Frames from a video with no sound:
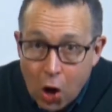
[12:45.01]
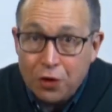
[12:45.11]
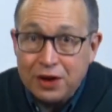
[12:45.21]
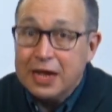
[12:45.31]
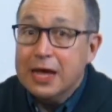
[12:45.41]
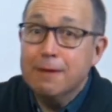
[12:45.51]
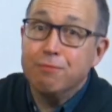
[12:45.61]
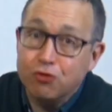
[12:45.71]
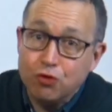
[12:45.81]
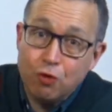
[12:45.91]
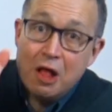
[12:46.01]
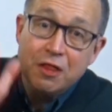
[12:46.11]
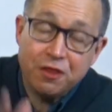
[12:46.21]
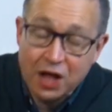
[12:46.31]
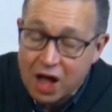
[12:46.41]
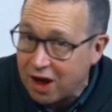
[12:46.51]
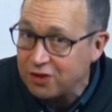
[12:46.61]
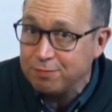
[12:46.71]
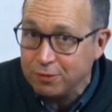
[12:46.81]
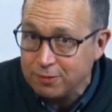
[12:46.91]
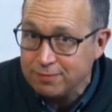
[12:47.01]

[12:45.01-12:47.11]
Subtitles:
onto him through the gospel.